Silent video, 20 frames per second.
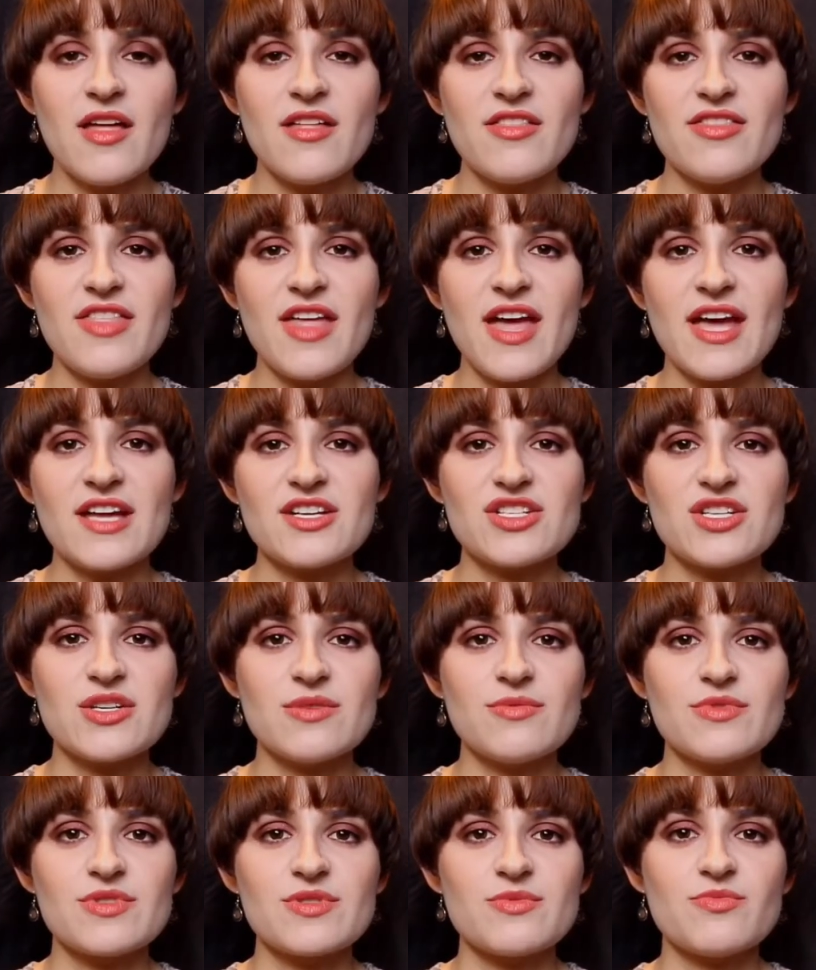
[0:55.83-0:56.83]
There she
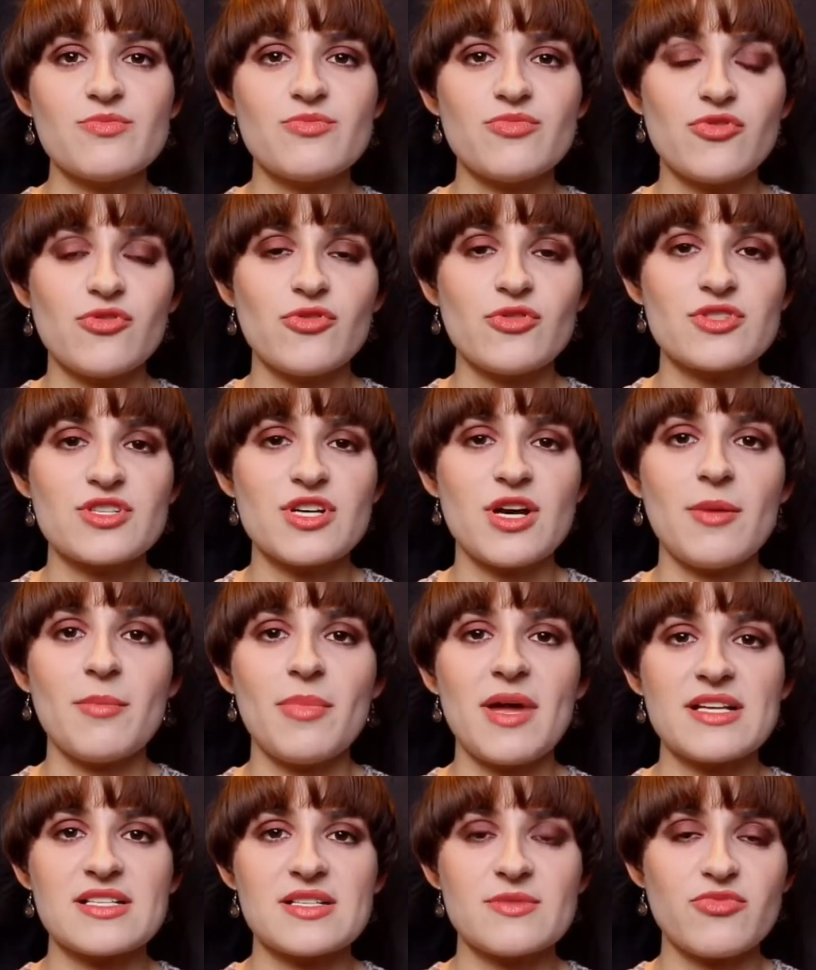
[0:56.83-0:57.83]
was brought up
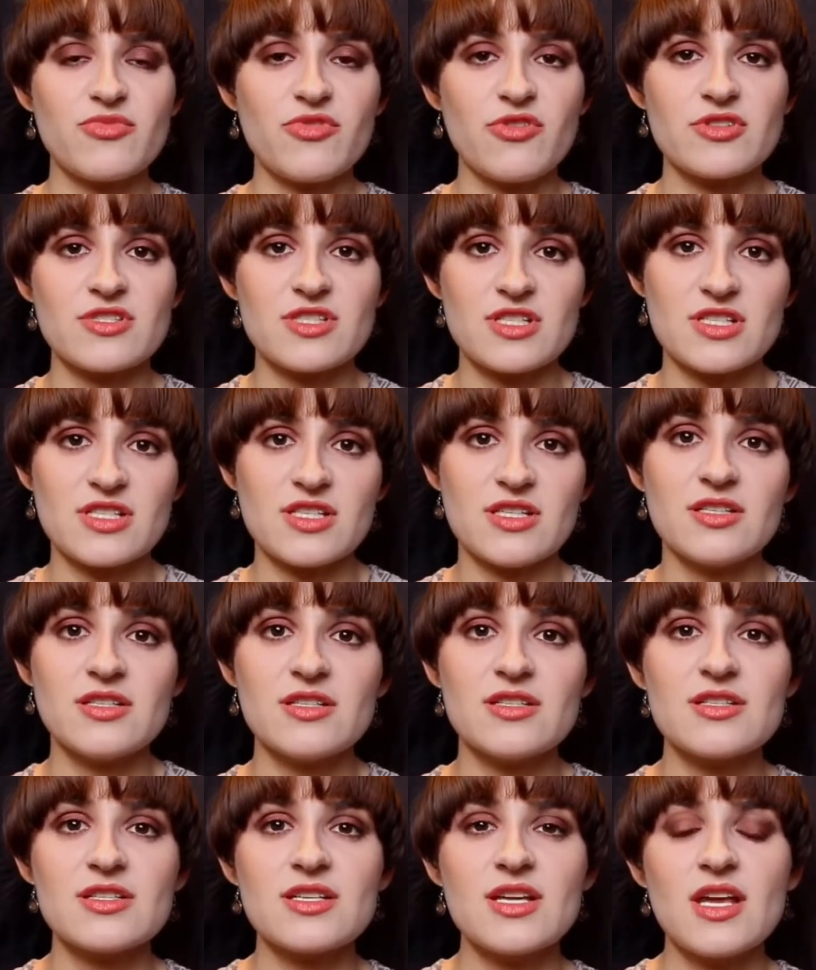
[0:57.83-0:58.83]
as a
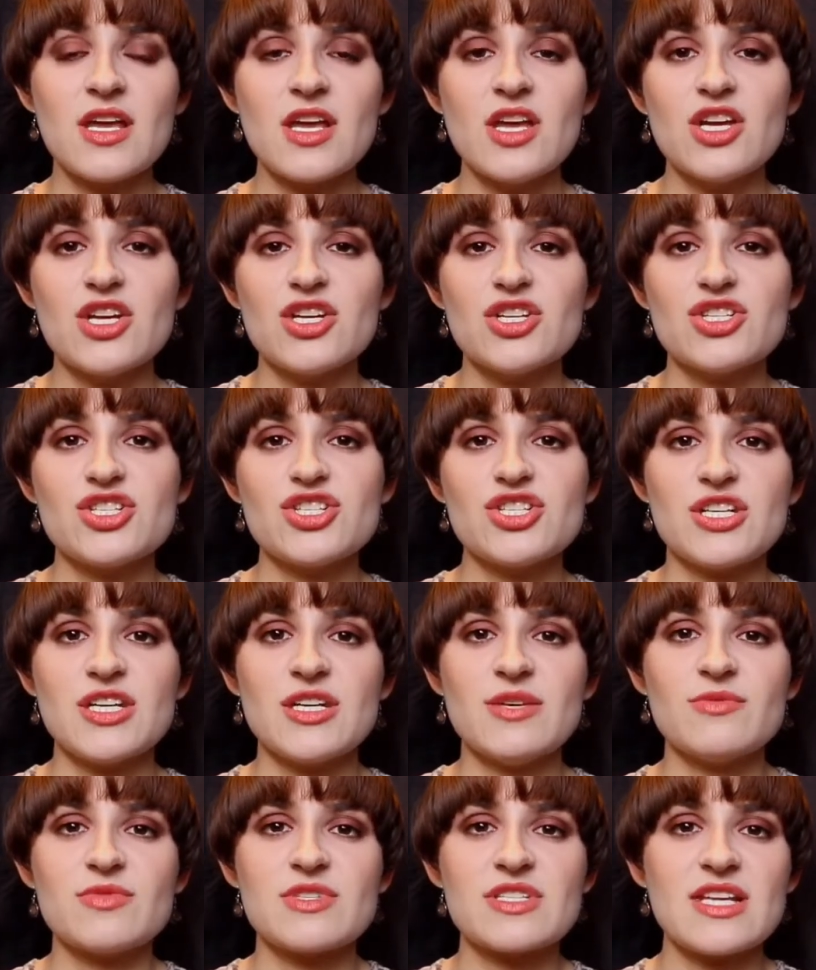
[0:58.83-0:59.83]
Protestant.
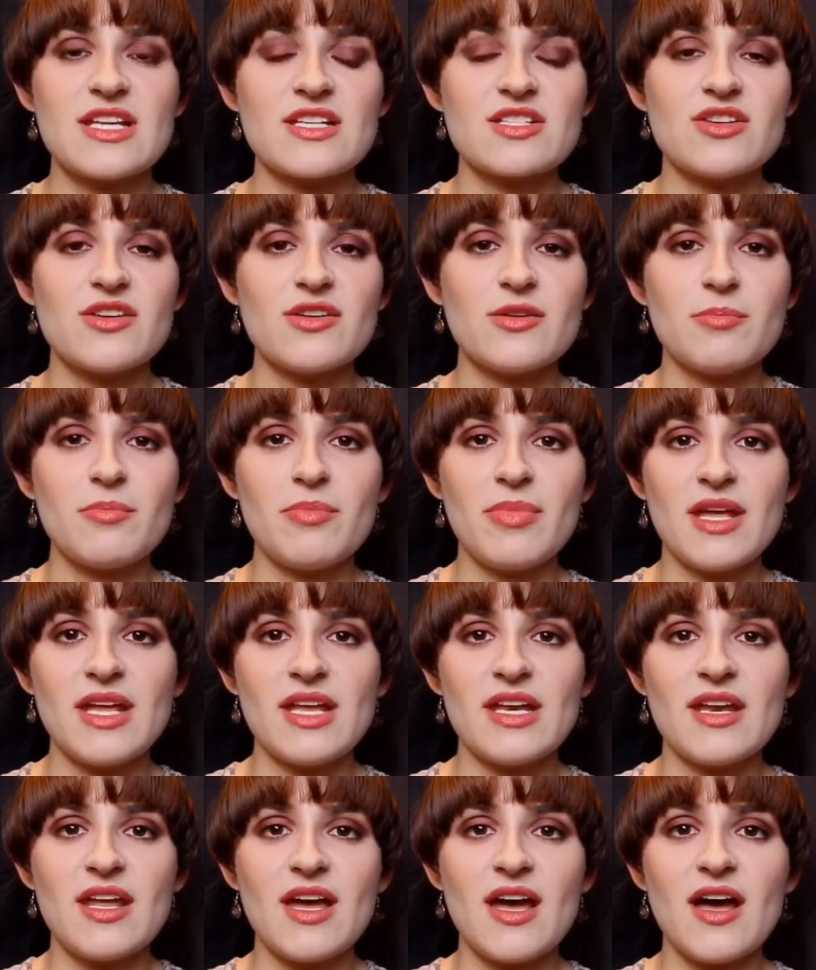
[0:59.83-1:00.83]
She was said to have
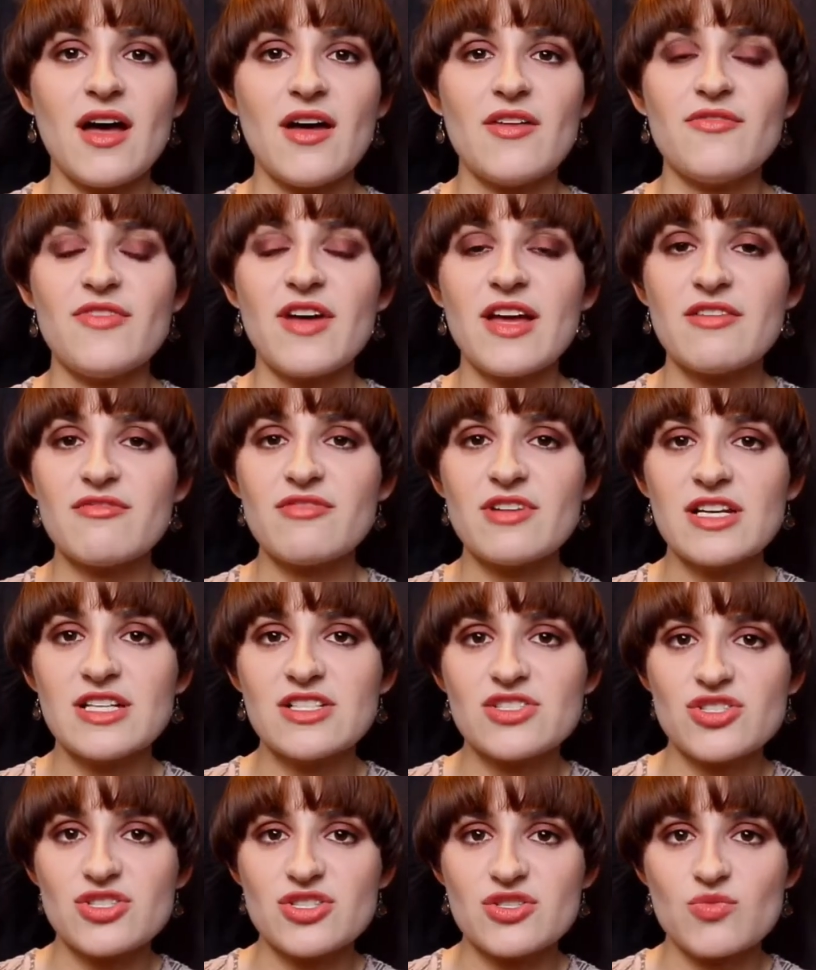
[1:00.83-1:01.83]
been a very
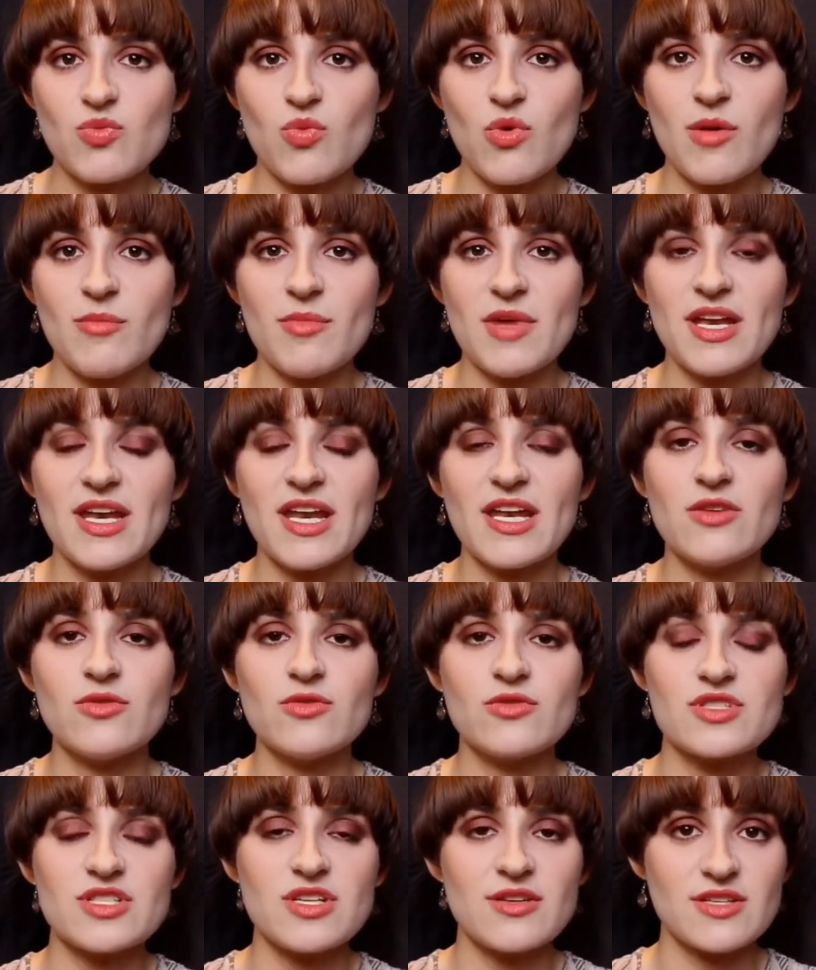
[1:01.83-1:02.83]
religious woman and
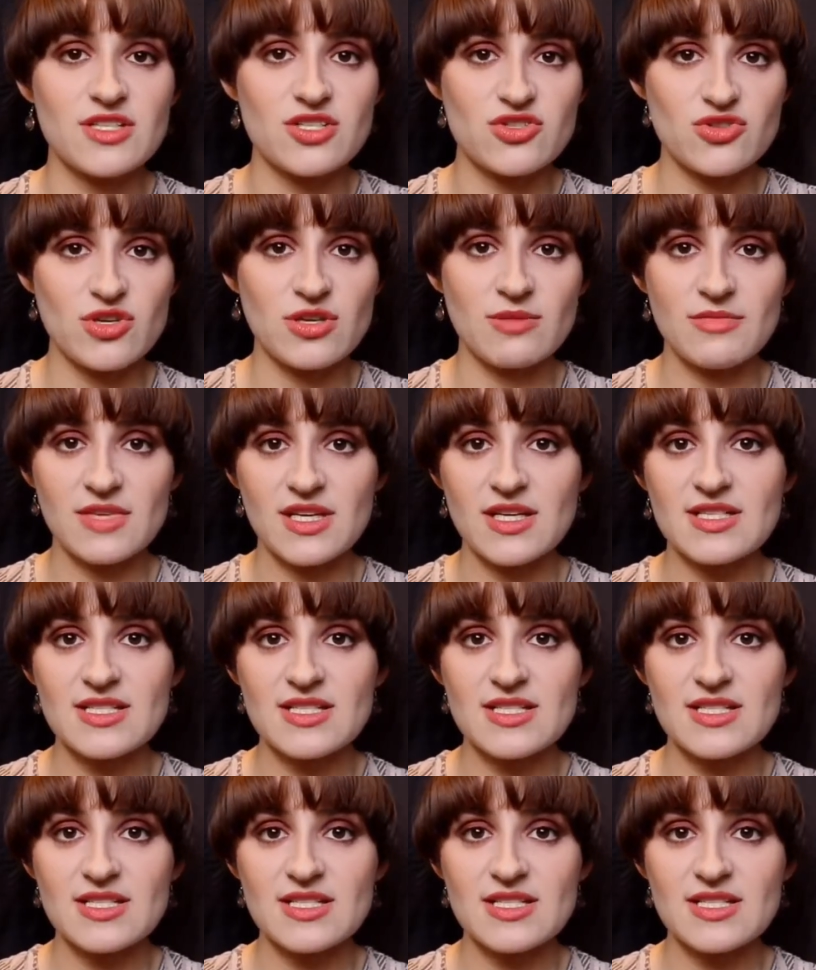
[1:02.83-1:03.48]
also extremely